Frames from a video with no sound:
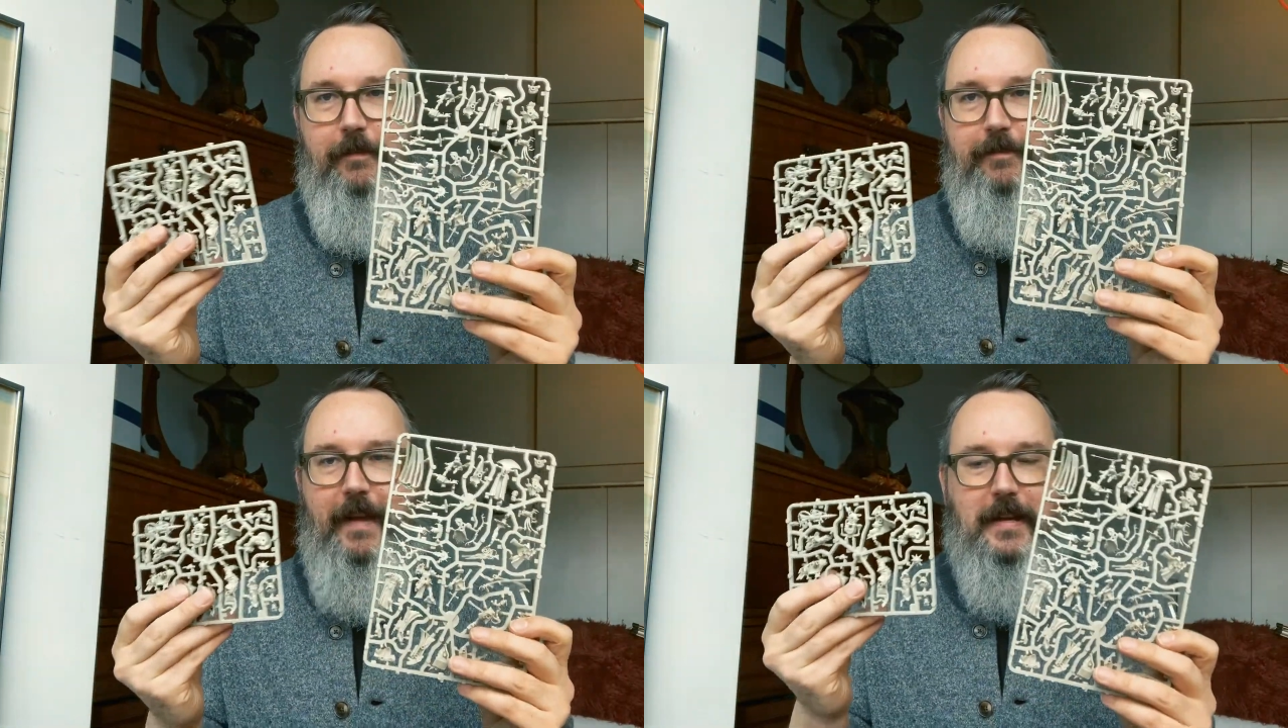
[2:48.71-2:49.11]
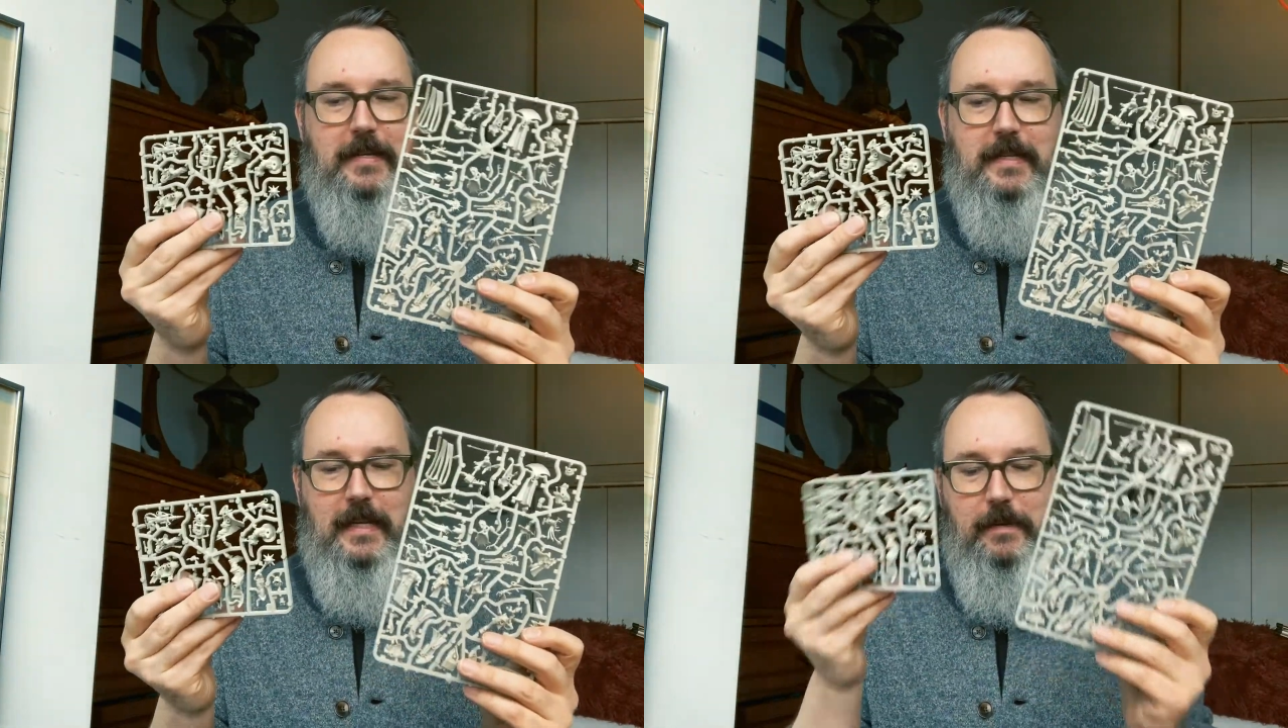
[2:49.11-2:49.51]

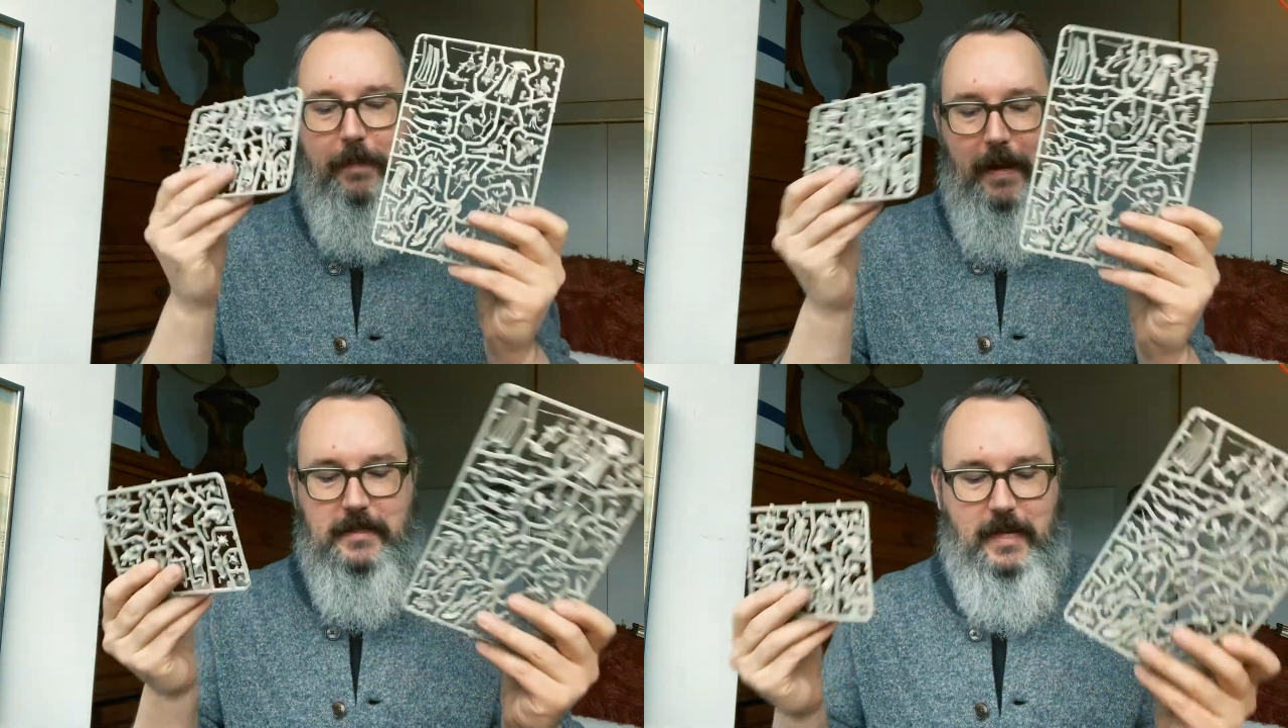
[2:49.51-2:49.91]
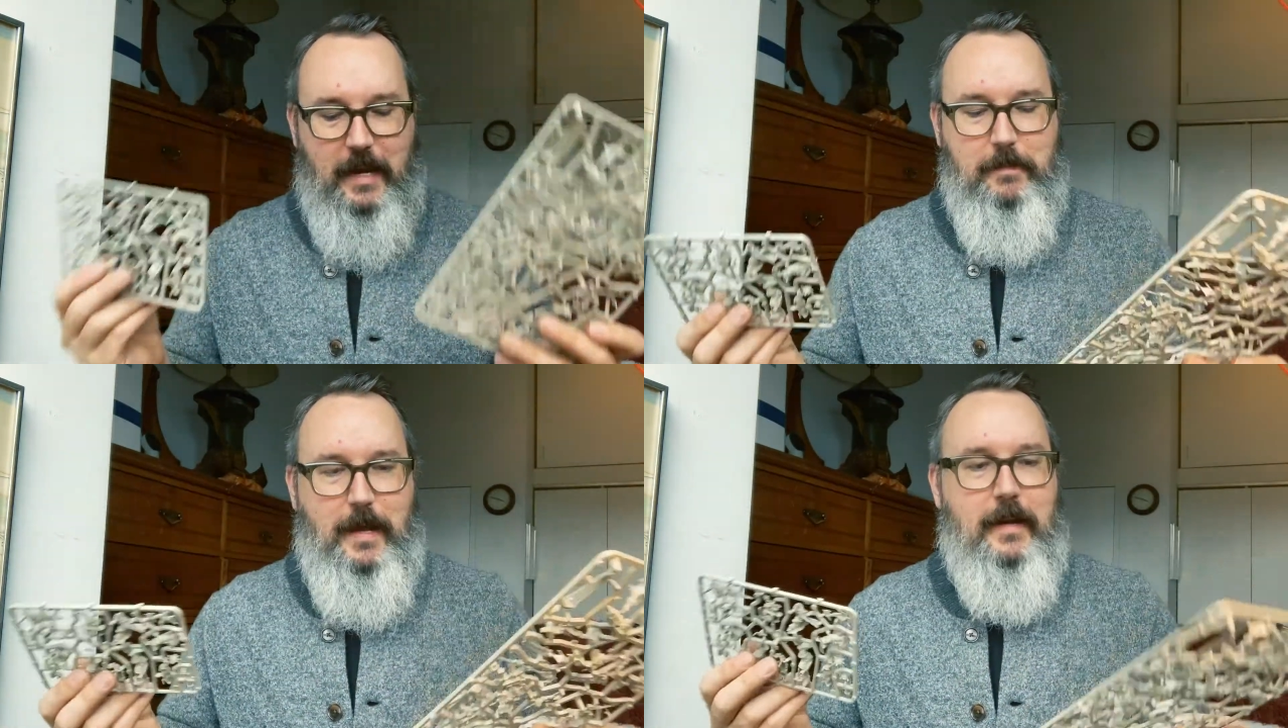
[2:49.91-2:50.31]
fantasy-based
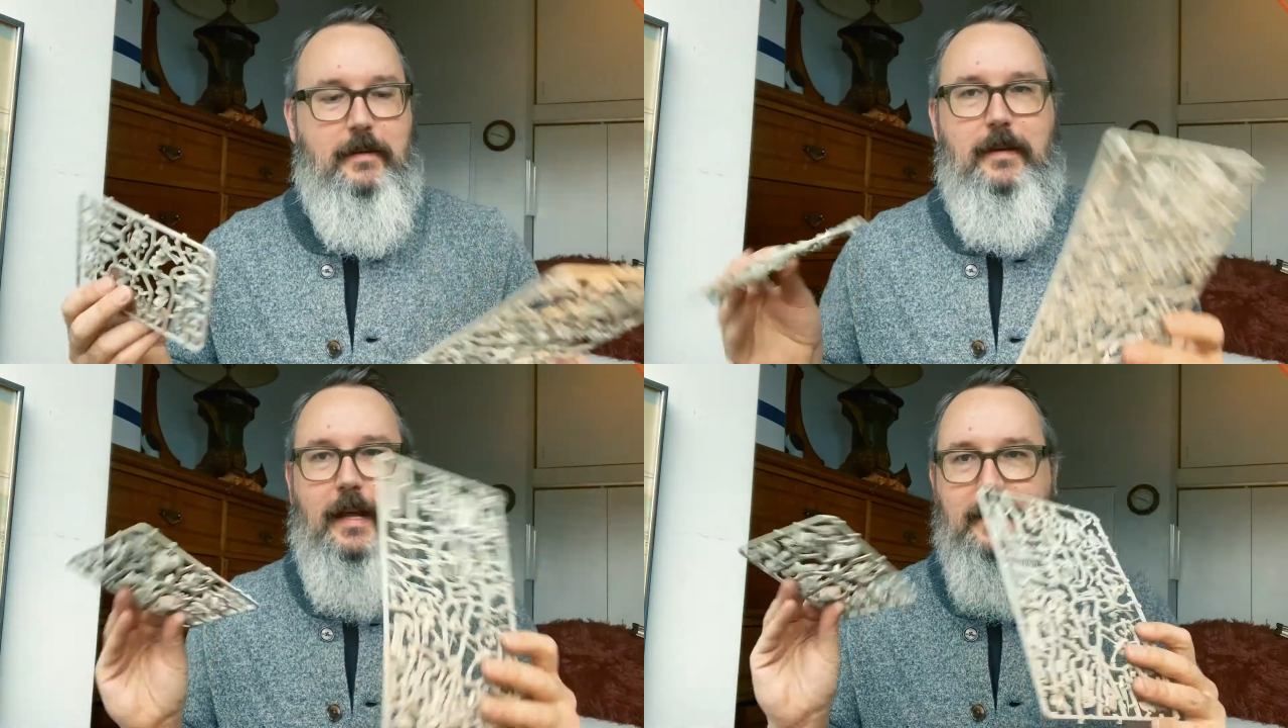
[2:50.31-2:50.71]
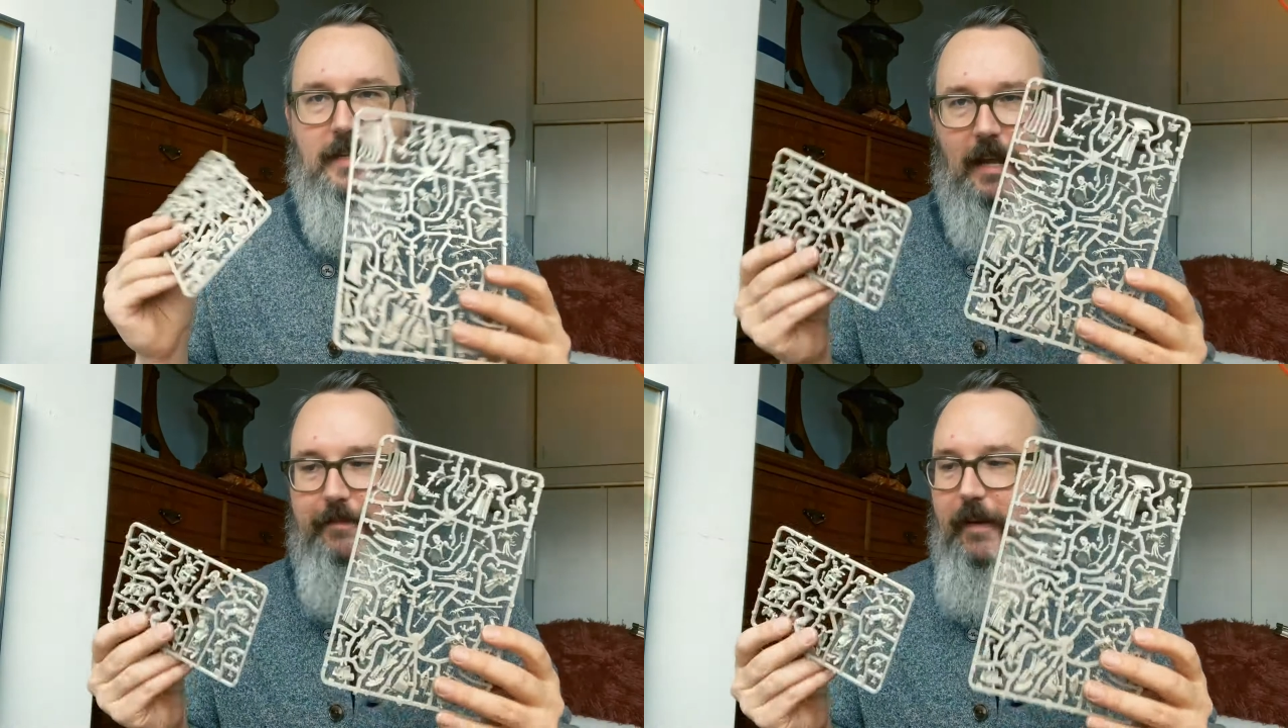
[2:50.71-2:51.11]
game, not
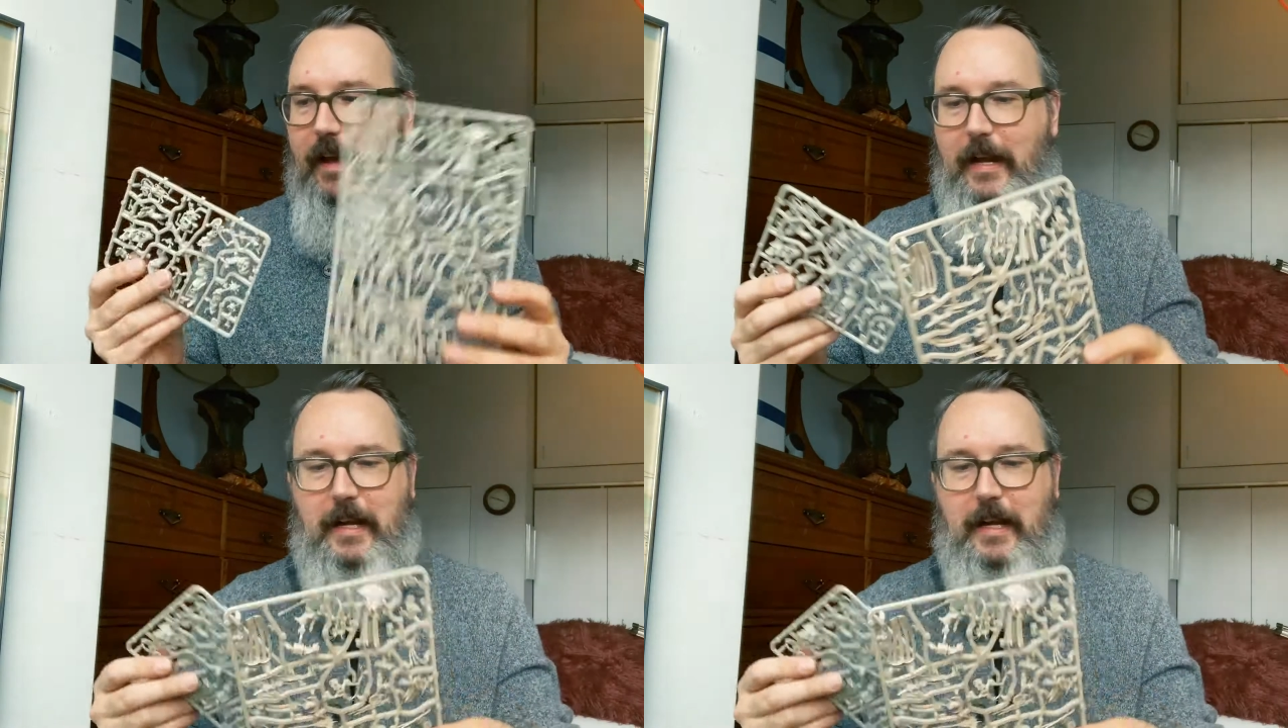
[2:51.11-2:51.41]
sci-fi,